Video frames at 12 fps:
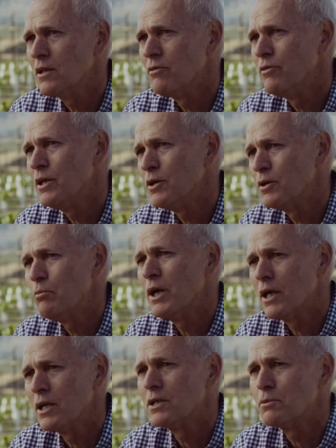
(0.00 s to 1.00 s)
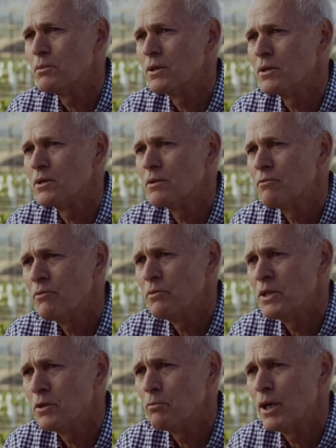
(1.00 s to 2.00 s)
the vineyard
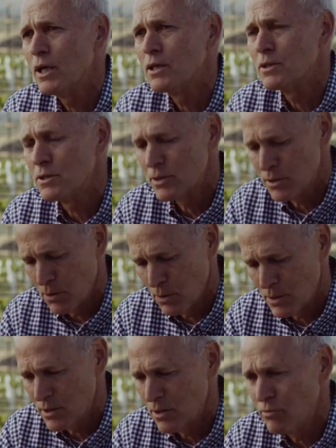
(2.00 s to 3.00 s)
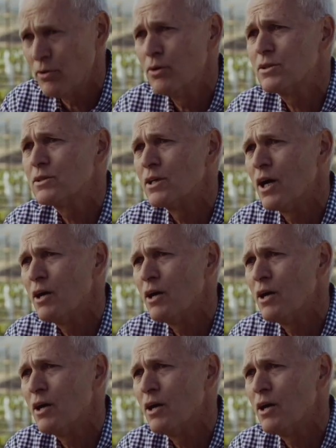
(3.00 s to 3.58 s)
managers. So it's the folks